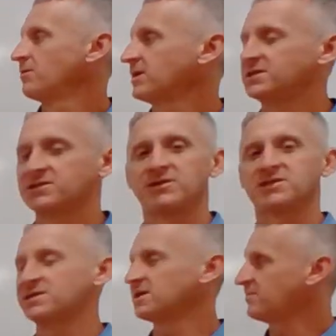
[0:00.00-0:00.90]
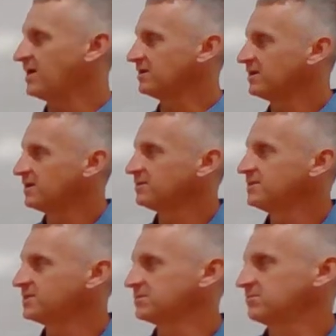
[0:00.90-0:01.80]
Okay, so let's think about
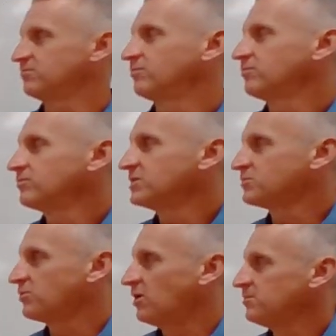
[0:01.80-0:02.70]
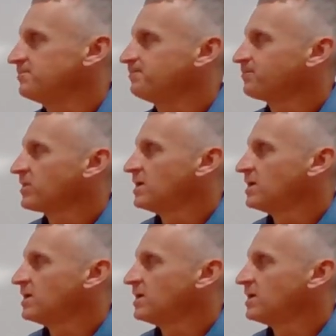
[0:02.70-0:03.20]
this problem.